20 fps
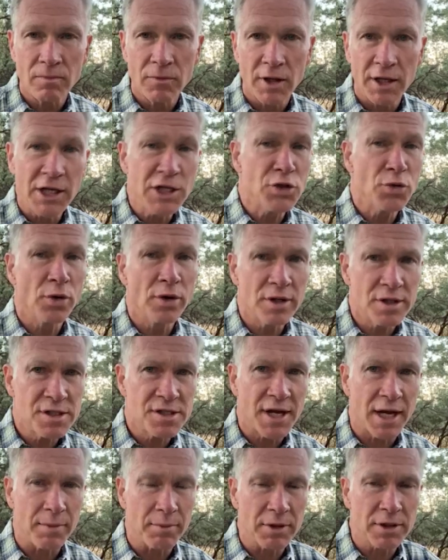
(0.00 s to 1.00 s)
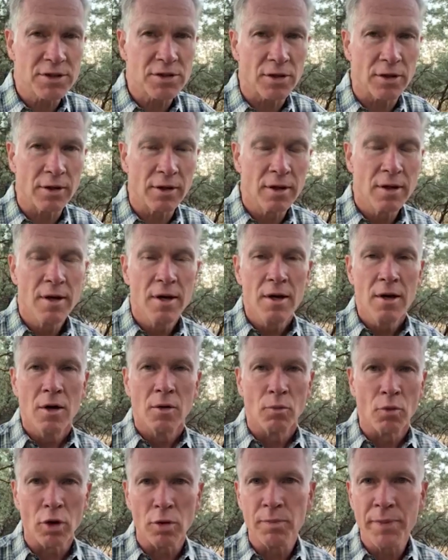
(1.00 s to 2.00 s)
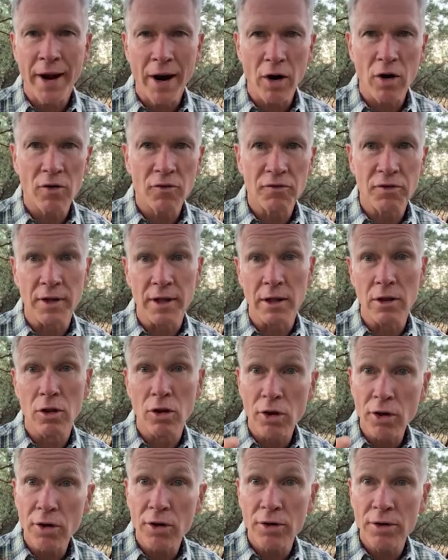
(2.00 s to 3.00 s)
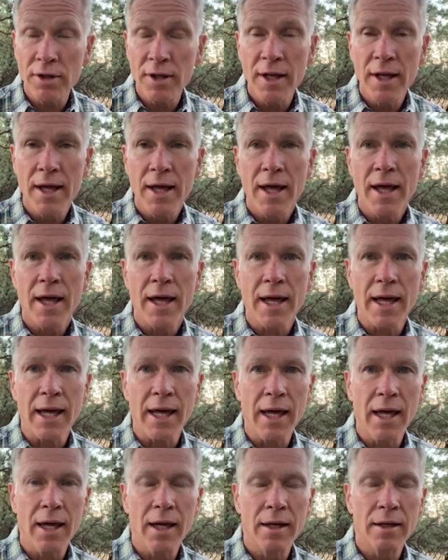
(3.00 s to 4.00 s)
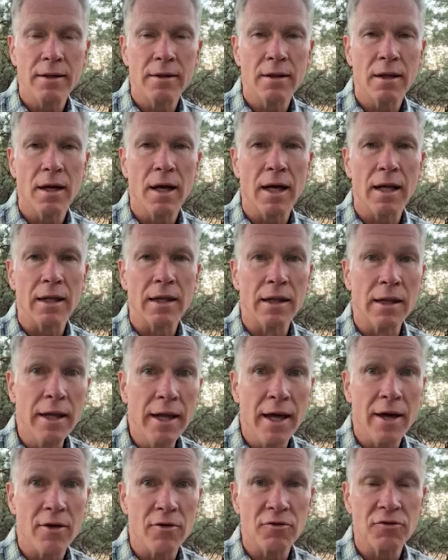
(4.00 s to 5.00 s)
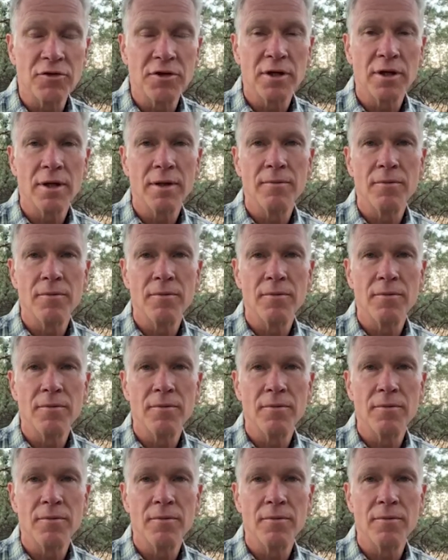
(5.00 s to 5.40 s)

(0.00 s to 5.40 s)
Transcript: Each one of the statements are more powerfully learned and lived